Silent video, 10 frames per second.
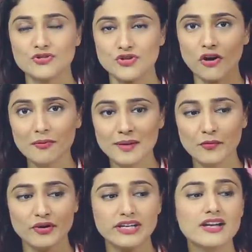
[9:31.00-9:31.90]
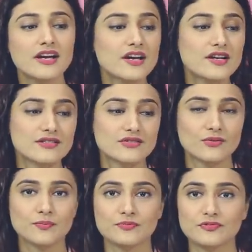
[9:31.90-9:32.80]
to shock my body.
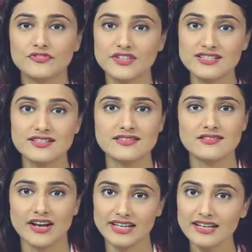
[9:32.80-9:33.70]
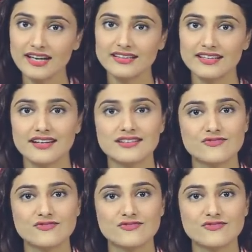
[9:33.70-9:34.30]
So first is running and then